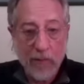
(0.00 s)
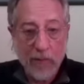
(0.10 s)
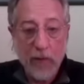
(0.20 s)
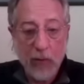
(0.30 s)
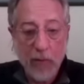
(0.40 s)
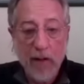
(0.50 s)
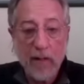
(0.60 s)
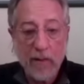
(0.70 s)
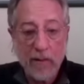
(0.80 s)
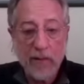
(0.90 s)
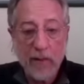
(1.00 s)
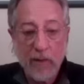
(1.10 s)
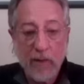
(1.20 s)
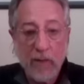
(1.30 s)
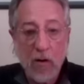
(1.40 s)
When you're making a living,
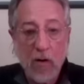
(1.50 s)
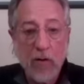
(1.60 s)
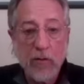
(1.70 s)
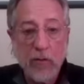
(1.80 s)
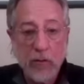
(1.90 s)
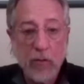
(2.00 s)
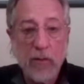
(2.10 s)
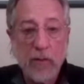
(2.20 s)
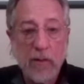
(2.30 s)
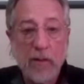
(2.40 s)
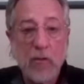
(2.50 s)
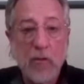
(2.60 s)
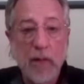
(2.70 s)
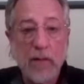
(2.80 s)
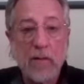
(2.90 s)
it's hard to do these things or
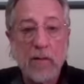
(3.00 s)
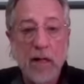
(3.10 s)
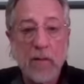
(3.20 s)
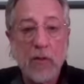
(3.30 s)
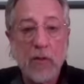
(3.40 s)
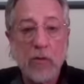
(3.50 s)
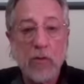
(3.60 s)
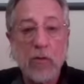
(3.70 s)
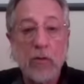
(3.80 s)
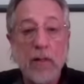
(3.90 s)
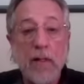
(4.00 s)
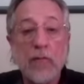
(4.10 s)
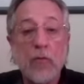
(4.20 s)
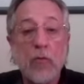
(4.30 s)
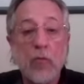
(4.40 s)
make the time to do it. So you have
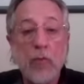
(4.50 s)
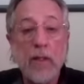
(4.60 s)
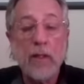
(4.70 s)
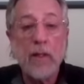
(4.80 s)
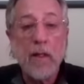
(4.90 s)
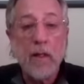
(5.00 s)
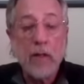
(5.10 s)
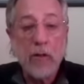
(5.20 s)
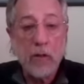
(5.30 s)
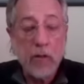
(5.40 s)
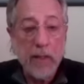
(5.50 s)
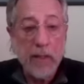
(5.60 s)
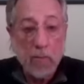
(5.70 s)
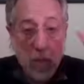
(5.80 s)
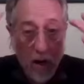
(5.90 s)
to really, you need
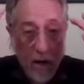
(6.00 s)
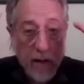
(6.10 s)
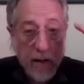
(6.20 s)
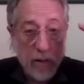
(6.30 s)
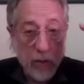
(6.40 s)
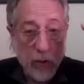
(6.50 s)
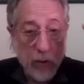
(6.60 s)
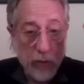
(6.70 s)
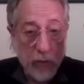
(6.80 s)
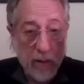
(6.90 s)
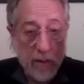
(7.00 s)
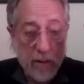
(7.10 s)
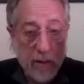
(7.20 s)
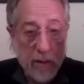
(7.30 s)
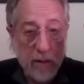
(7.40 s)
the mind, which you're trying to
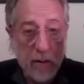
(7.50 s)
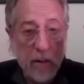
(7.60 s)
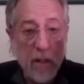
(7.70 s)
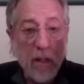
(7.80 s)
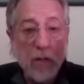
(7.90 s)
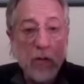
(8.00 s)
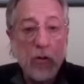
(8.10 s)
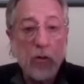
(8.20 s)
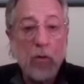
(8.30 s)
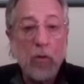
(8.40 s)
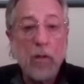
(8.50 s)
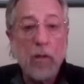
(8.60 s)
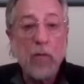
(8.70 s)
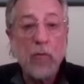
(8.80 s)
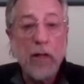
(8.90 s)
still, to
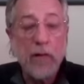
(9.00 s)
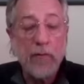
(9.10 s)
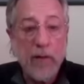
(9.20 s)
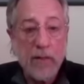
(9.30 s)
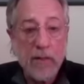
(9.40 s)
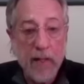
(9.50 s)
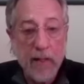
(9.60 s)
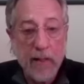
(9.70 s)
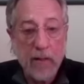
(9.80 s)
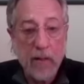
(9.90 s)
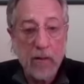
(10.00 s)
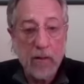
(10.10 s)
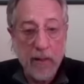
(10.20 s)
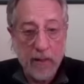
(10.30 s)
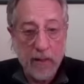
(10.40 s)
investigate it,
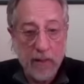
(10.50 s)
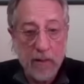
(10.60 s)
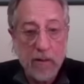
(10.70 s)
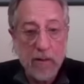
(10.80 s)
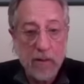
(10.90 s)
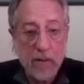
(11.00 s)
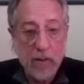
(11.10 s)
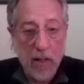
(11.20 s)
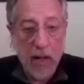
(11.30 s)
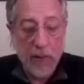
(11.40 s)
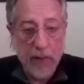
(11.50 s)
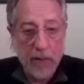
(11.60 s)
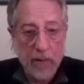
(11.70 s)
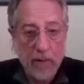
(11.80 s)
it to stop it.